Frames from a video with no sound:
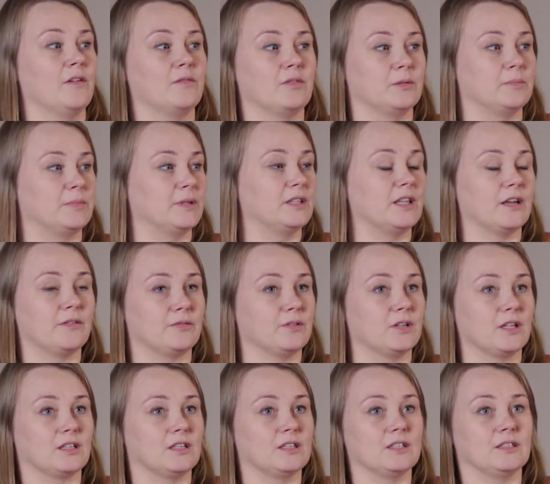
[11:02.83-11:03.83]
will be
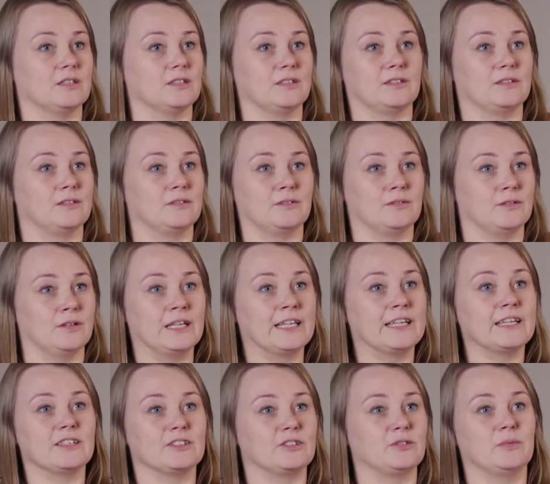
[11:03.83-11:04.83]
definitely
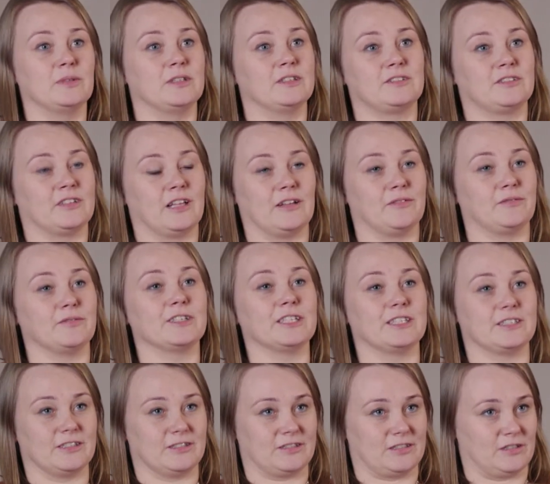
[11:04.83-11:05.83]
linked with the
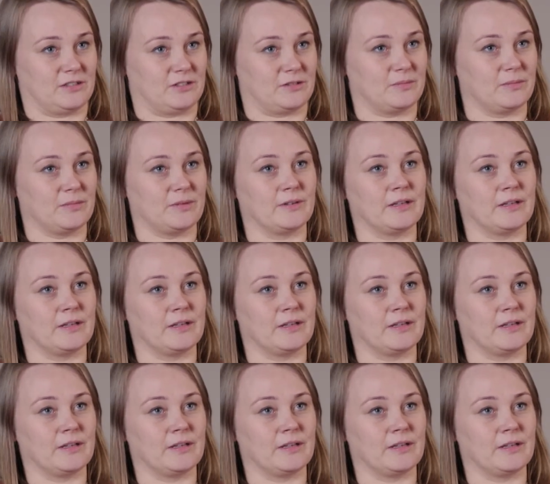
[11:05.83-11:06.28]
self-criticism.